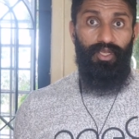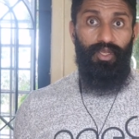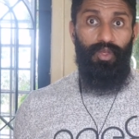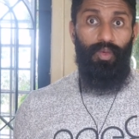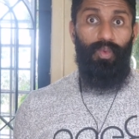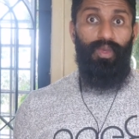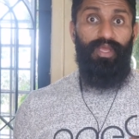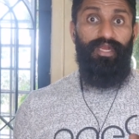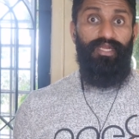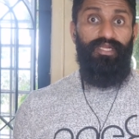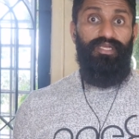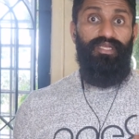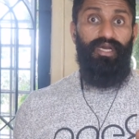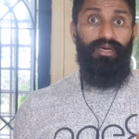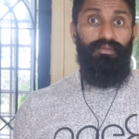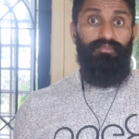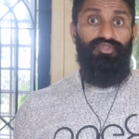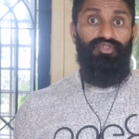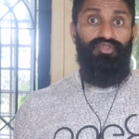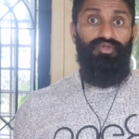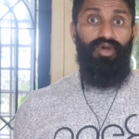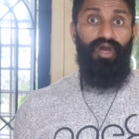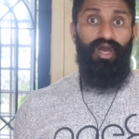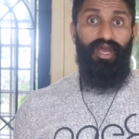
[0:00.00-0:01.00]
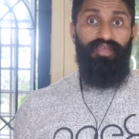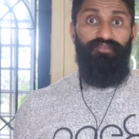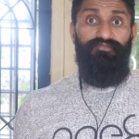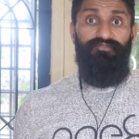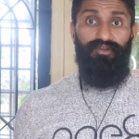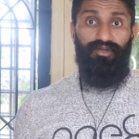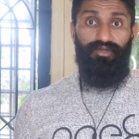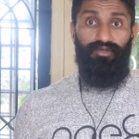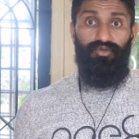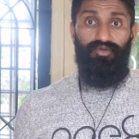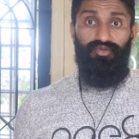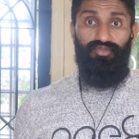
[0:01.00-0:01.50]
when it comes to high
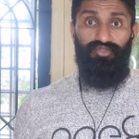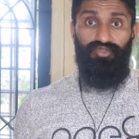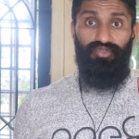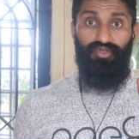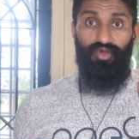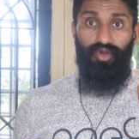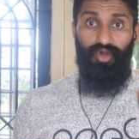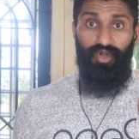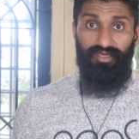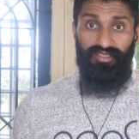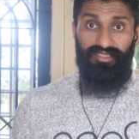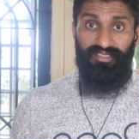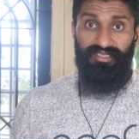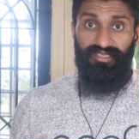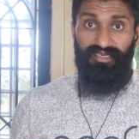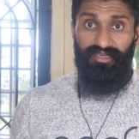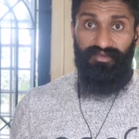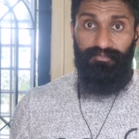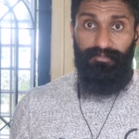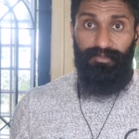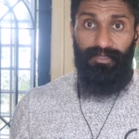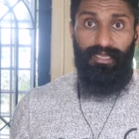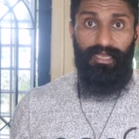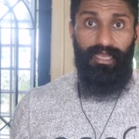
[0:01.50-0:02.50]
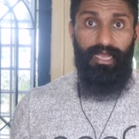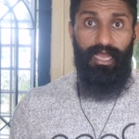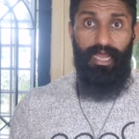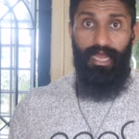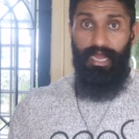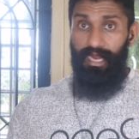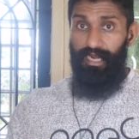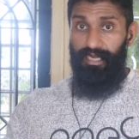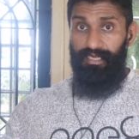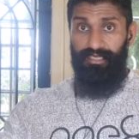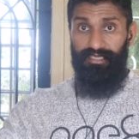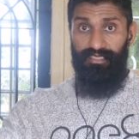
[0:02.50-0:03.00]
fructose corn syrup,
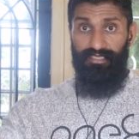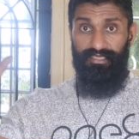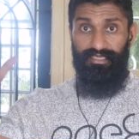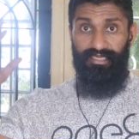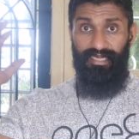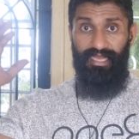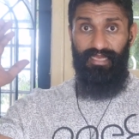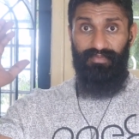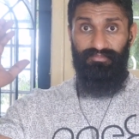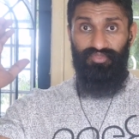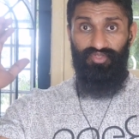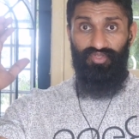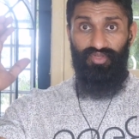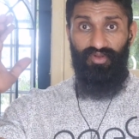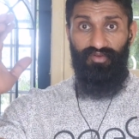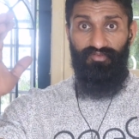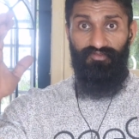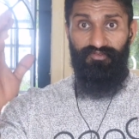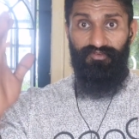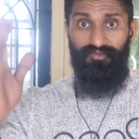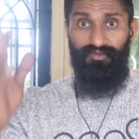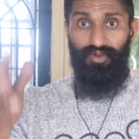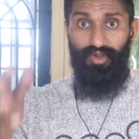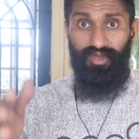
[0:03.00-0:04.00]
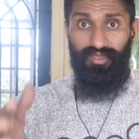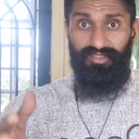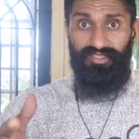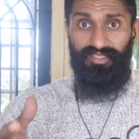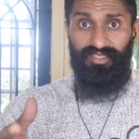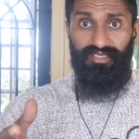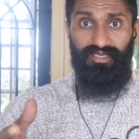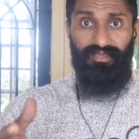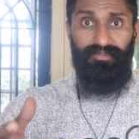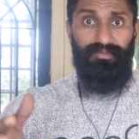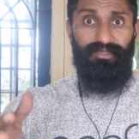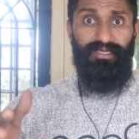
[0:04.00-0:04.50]
100 grams of corn
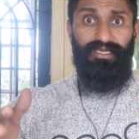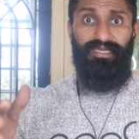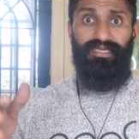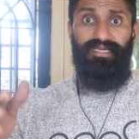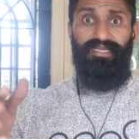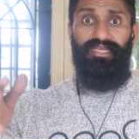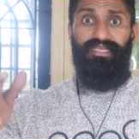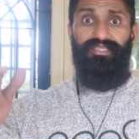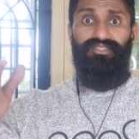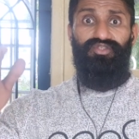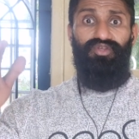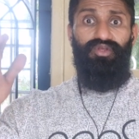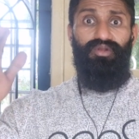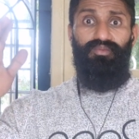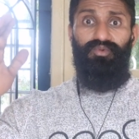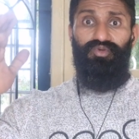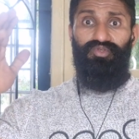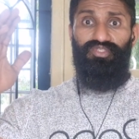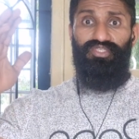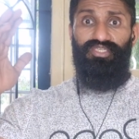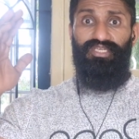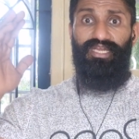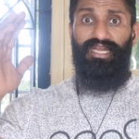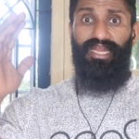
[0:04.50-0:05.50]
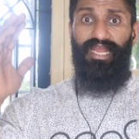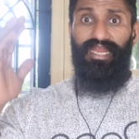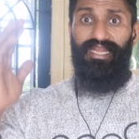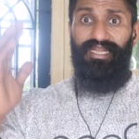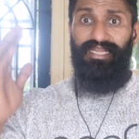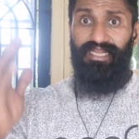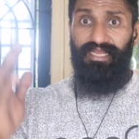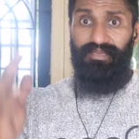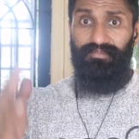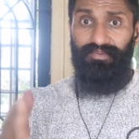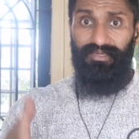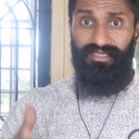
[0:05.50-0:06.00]
syrup contains almost
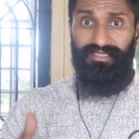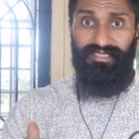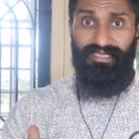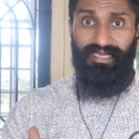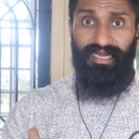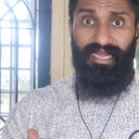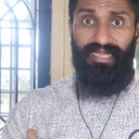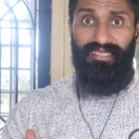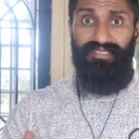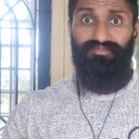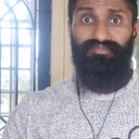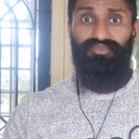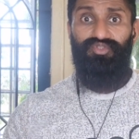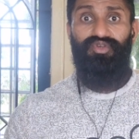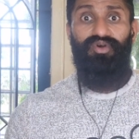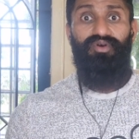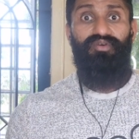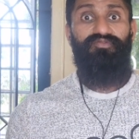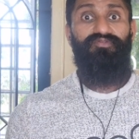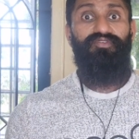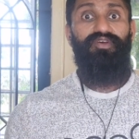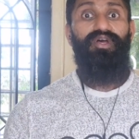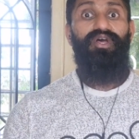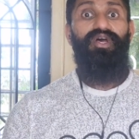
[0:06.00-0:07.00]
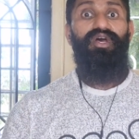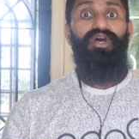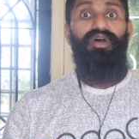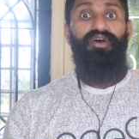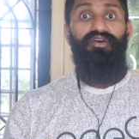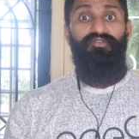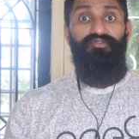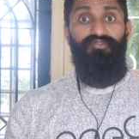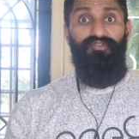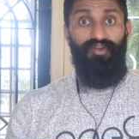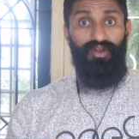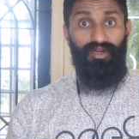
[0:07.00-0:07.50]
90 plus grams of
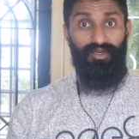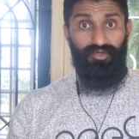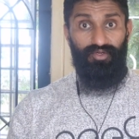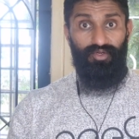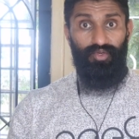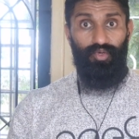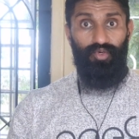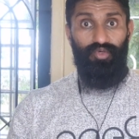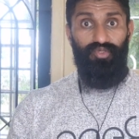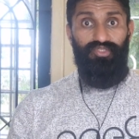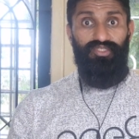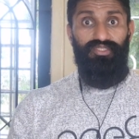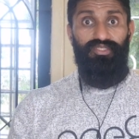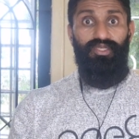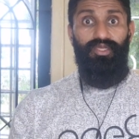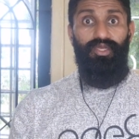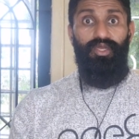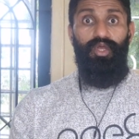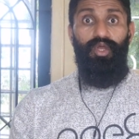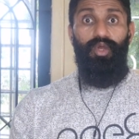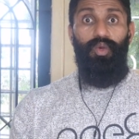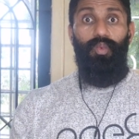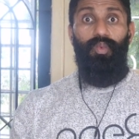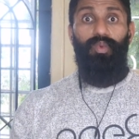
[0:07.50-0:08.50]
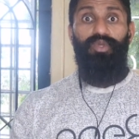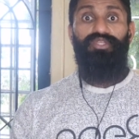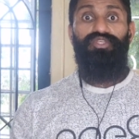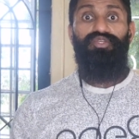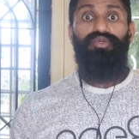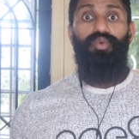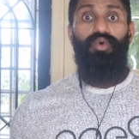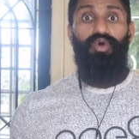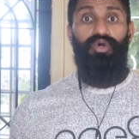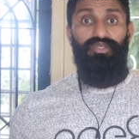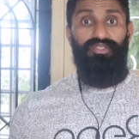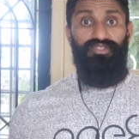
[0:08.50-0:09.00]
fructose
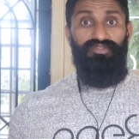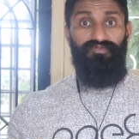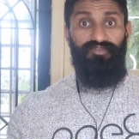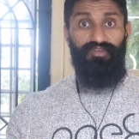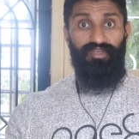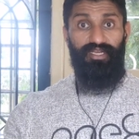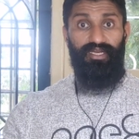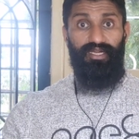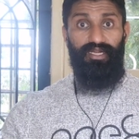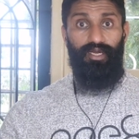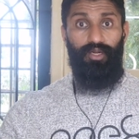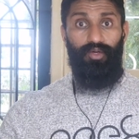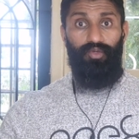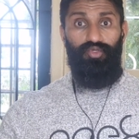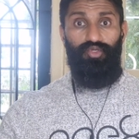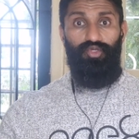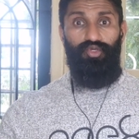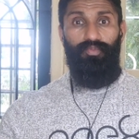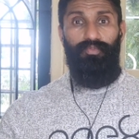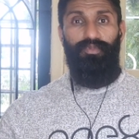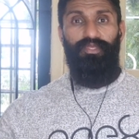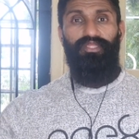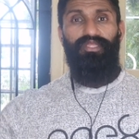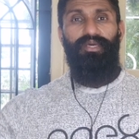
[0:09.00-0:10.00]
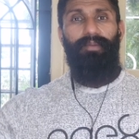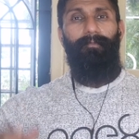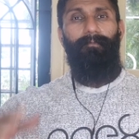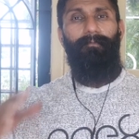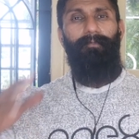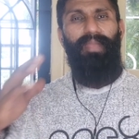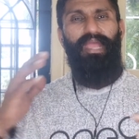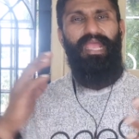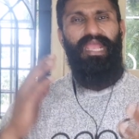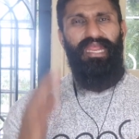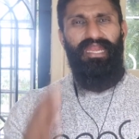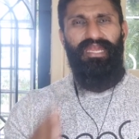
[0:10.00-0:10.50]
which was figured out to be the
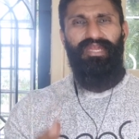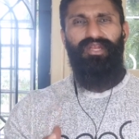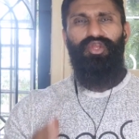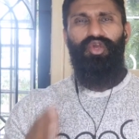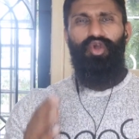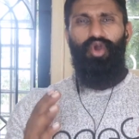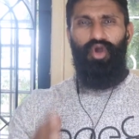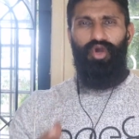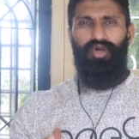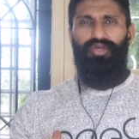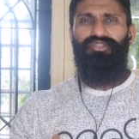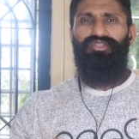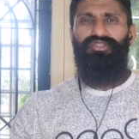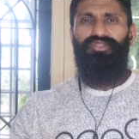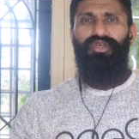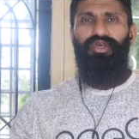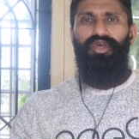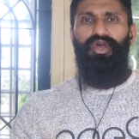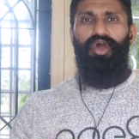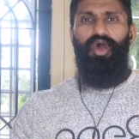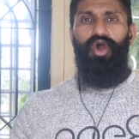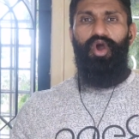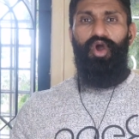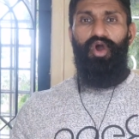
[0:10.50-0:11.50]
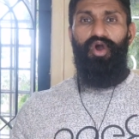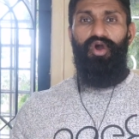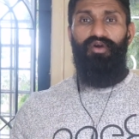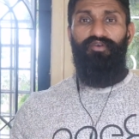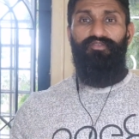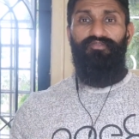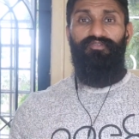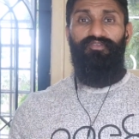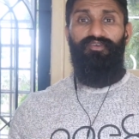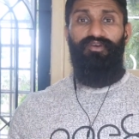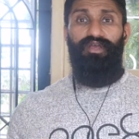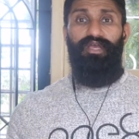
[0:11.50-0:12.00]
main cause
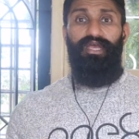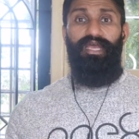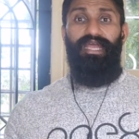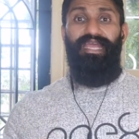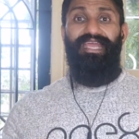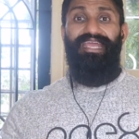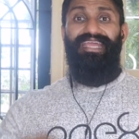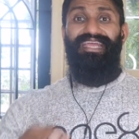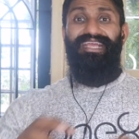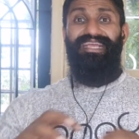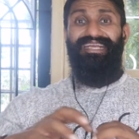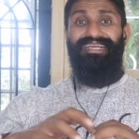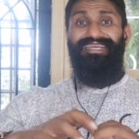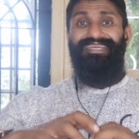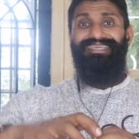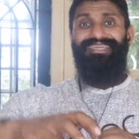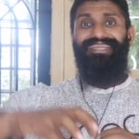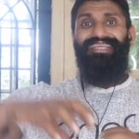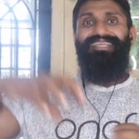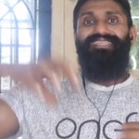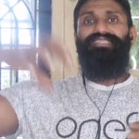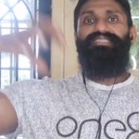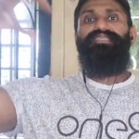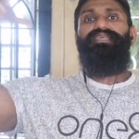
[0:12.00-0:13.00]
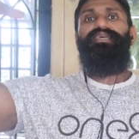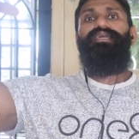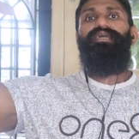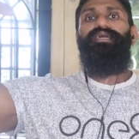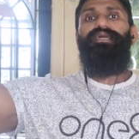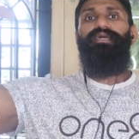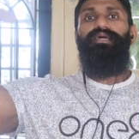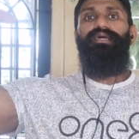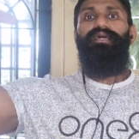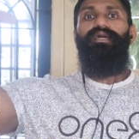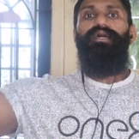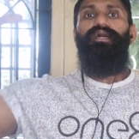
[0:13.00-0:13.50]
of
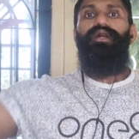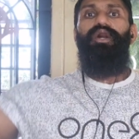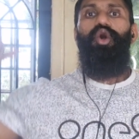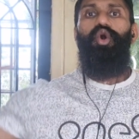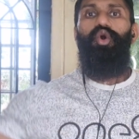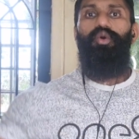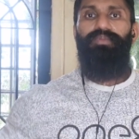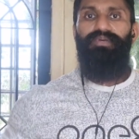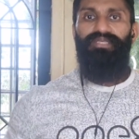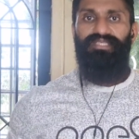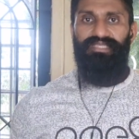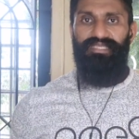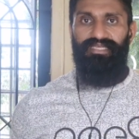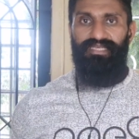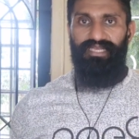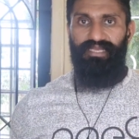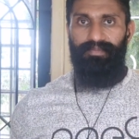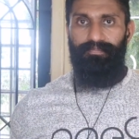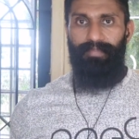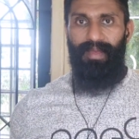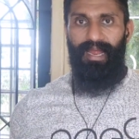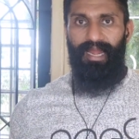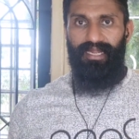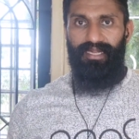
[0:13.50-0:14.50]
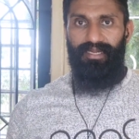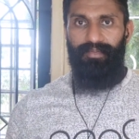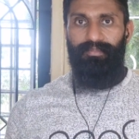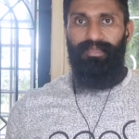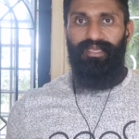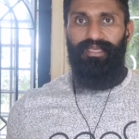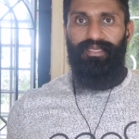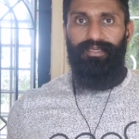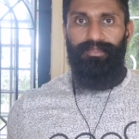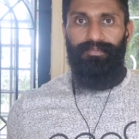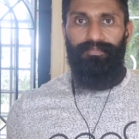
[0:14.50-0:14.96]
increasing obesity pandemic.